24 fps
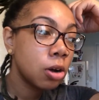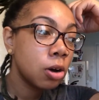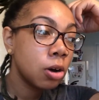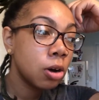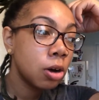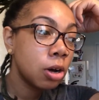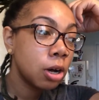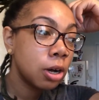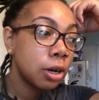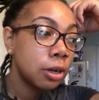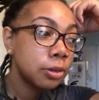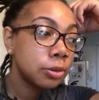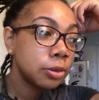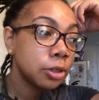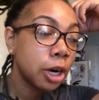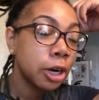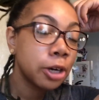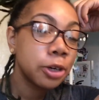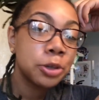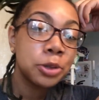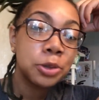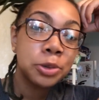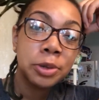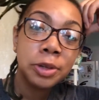all are
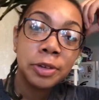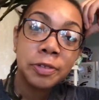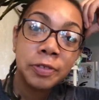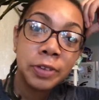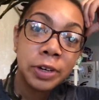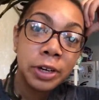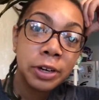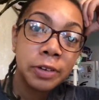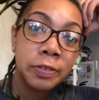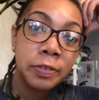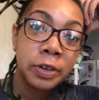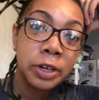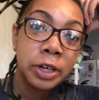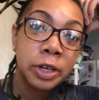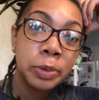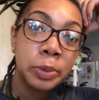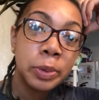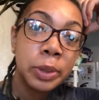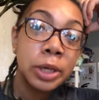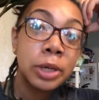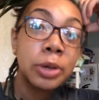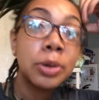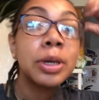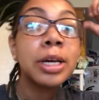doing very very
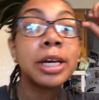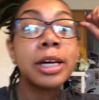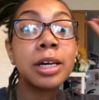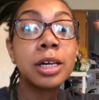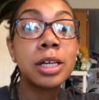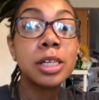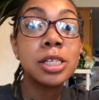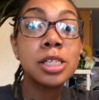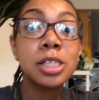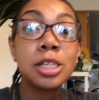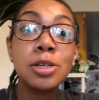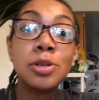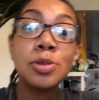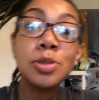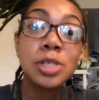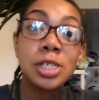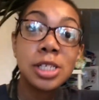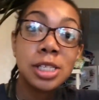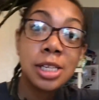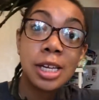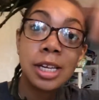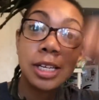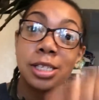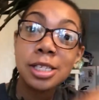well and continue to
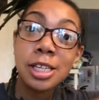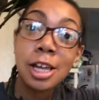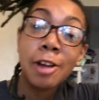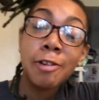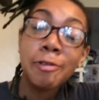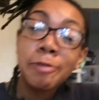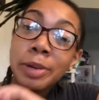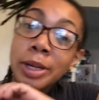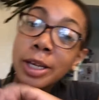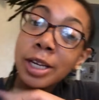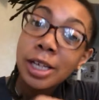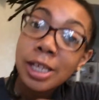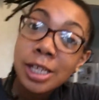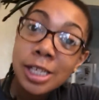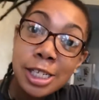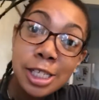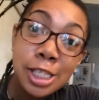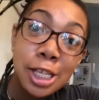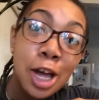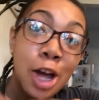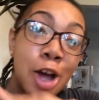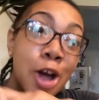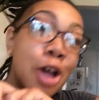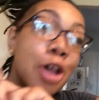stay safe because
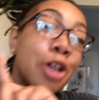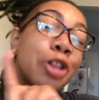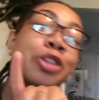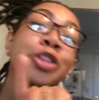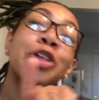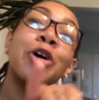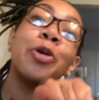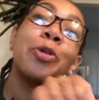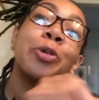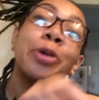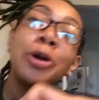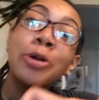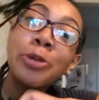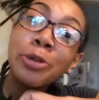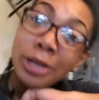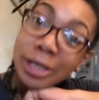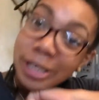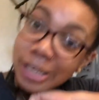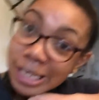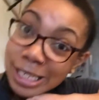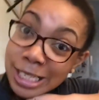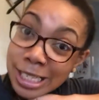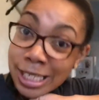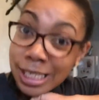the Rona
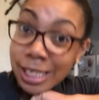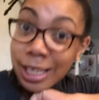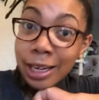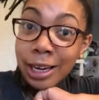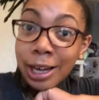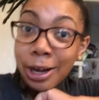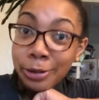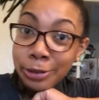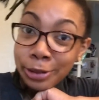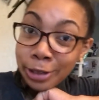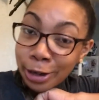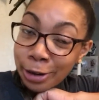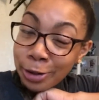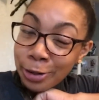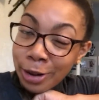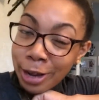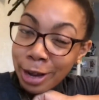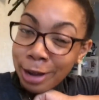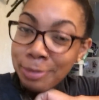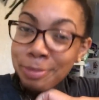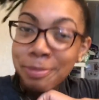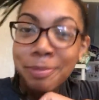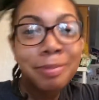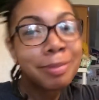is still out there. Okay,
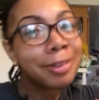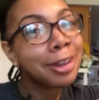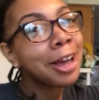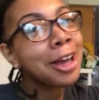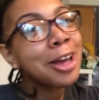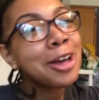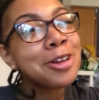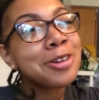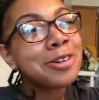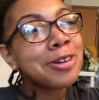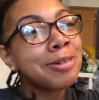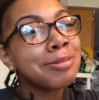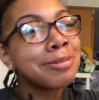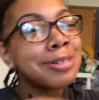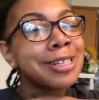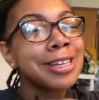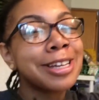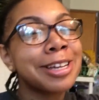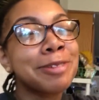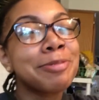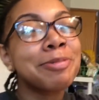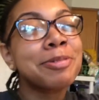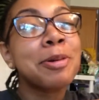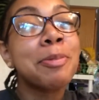I'm just
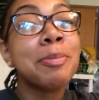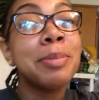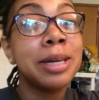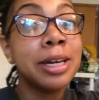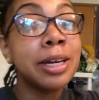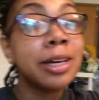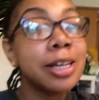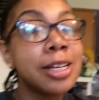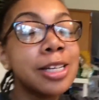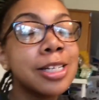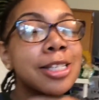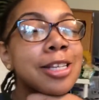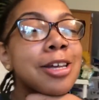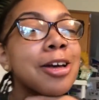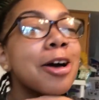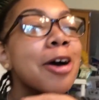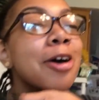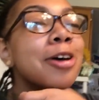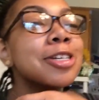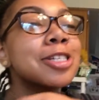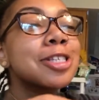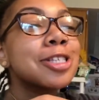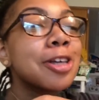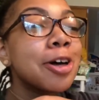kidding, but it is.
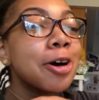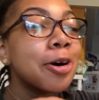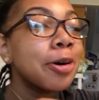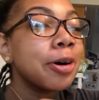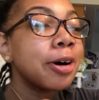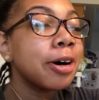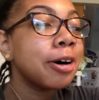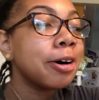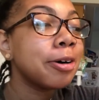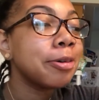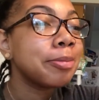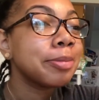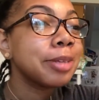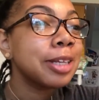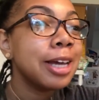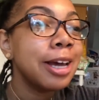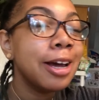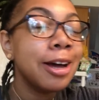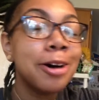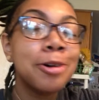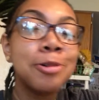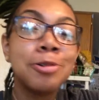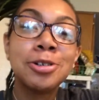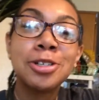So um,
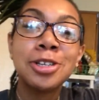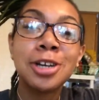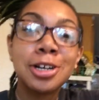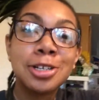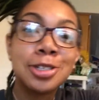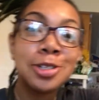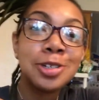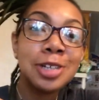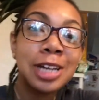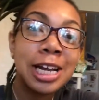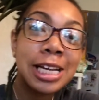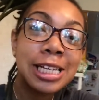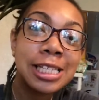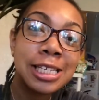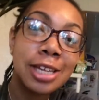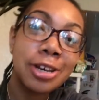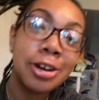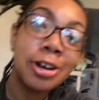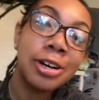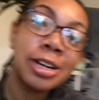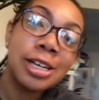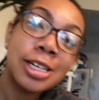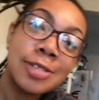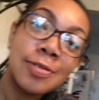yeah, we'll talk to you guys in
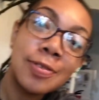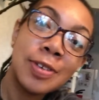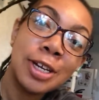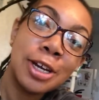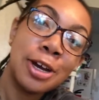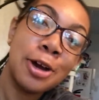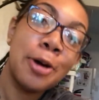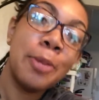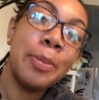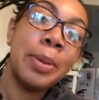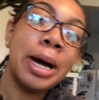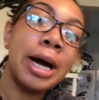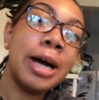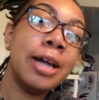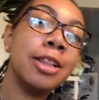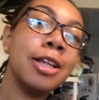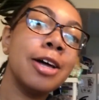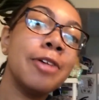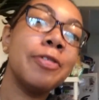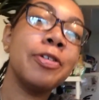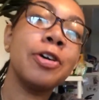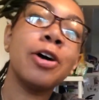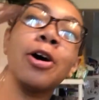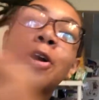our next video. Bye,
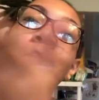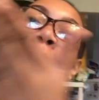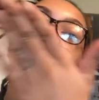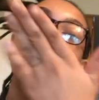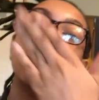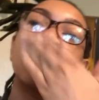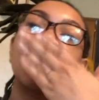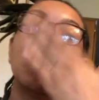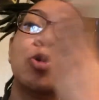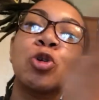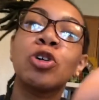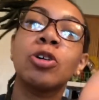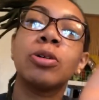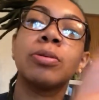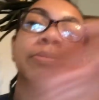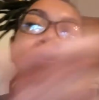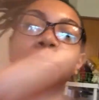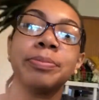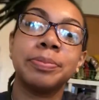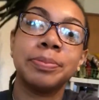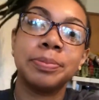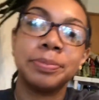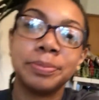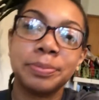love y'all.
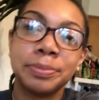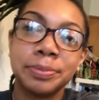And